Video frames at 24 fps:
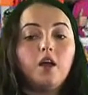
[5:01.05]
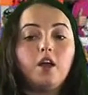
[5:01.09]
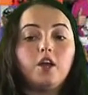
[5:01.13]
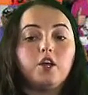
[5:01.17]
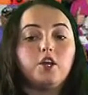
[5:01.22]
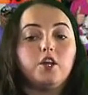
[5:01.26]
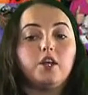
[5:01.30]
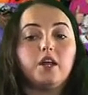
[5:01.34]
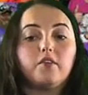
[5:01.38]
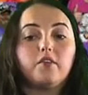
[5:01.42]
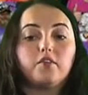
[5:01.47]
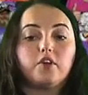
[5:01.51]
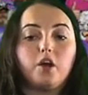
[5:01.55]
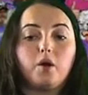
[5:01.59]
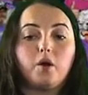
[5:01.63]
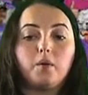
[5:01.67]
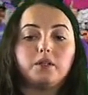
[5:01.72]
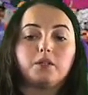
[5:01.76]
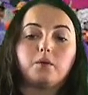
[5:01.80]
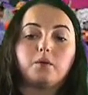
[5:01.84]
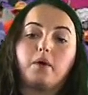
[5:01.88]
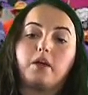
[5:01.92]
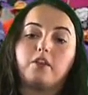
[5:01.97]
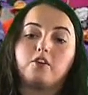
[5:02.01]
you never know what
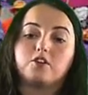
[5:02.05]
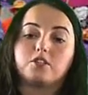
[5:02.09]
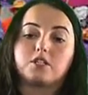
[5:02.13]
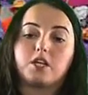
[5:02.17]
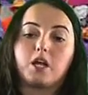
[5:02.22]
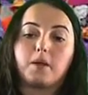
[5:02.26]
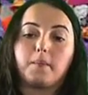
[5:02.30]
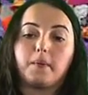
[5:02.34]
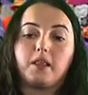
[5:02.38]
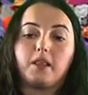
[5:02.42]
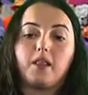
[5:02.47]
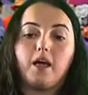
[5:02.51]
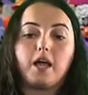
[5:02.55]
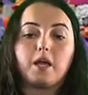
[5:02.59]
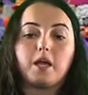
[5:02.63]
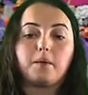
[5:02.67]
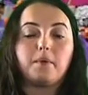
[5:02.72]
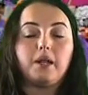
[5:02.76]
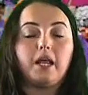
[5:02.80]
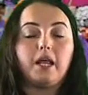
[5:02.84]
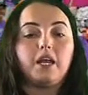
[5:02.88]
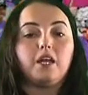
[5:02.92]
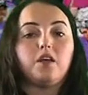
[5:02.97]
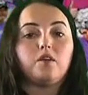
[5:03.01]
the weather is going to be like, but
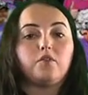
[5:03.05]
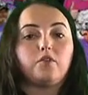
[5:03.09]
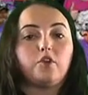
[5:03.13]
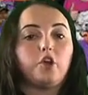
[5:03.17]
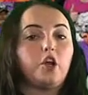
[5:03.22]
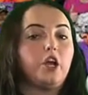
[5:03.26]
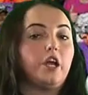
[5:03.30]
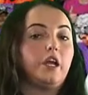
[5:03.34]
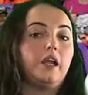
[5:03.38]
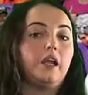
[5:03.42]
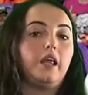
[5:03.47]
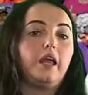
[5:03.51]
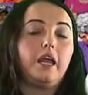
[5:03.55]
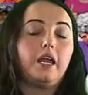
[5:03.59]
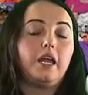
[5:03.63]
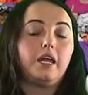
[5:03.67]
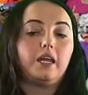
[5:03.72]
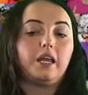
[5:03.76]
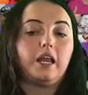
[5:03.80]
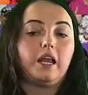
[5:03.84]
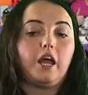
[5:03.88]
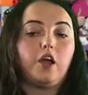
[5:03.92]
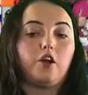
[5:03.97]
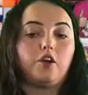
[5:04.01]
any of your heating
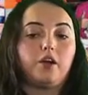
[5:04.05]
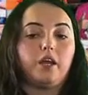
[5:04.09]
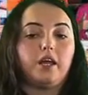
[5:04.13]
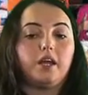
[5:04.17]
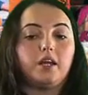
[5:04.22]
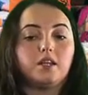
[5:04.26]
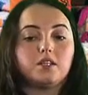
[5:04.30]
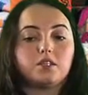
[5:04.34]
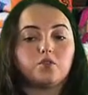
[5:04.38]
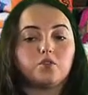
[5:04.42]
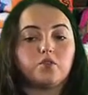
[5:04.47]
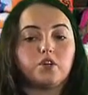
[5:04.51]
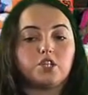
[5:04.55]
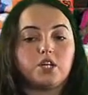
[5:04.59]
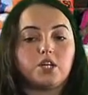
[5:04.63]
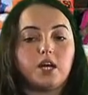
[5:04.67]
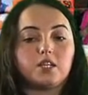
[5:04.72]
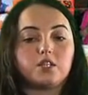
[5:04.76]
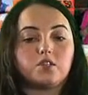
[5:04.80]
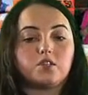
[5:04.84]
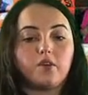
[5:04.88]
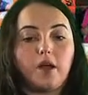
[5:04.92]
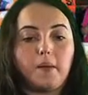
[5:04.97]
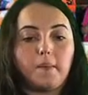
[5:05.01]
and air needs, reach
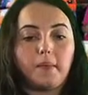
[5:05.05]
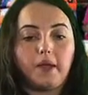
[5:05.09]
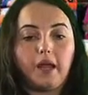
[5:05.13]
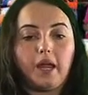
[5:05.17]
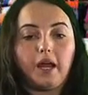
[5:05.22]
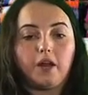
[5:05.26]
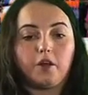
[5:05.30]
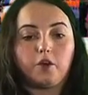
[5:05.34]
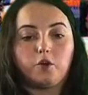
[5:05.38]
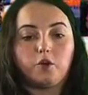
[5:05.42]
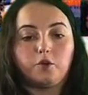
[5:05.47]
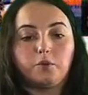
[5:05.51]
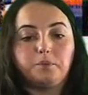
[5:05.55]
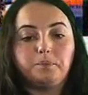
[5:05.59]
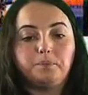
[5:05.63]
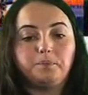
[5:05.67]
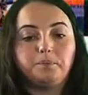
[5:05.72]
out to Wright Mechanical.